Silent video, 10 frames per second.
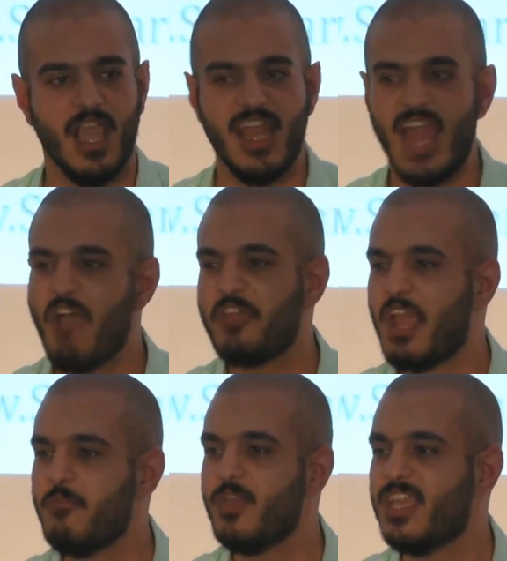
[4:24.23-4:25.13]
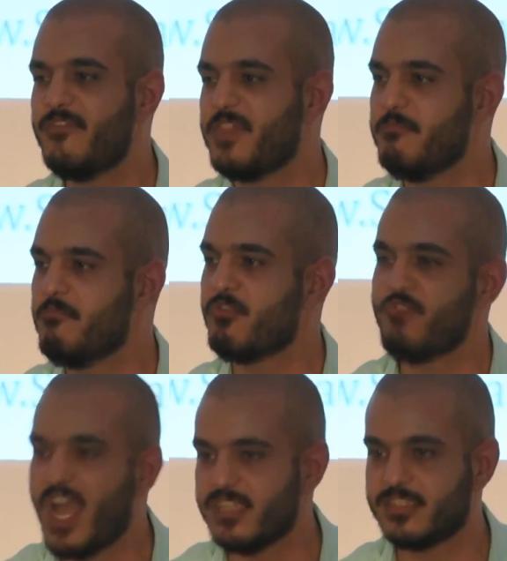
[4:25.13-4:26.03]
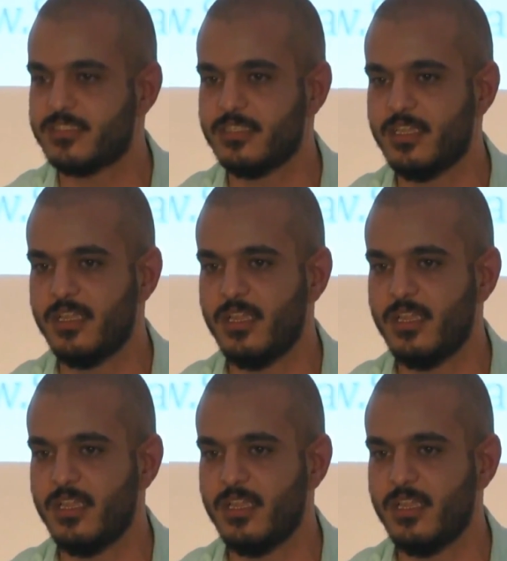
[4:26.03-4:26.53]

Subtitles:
And how can we give them more rights?